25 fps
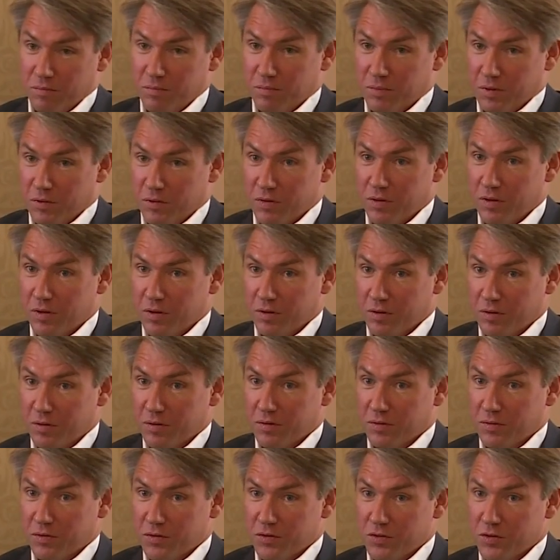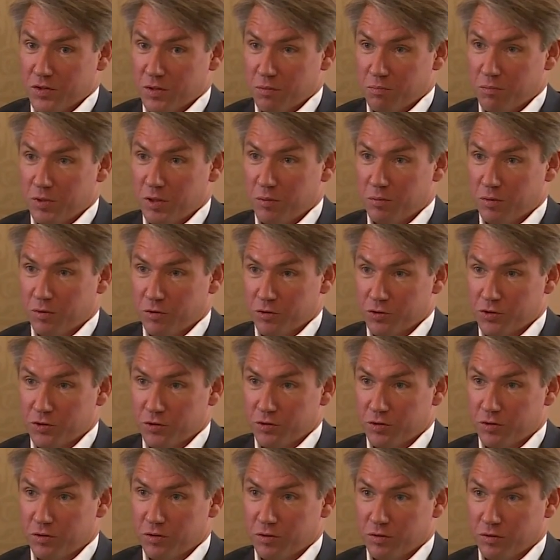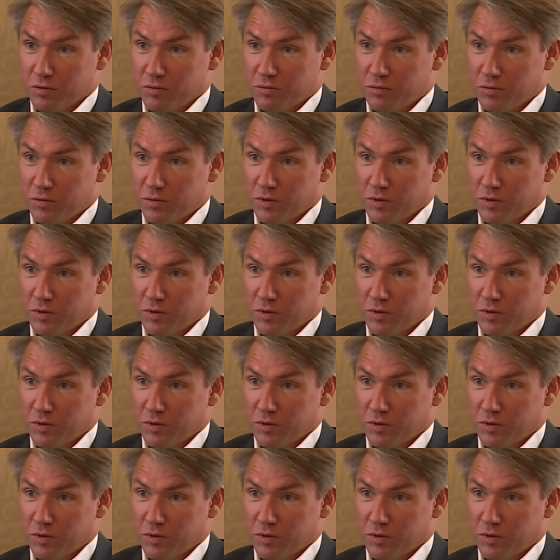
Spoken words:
I think some people should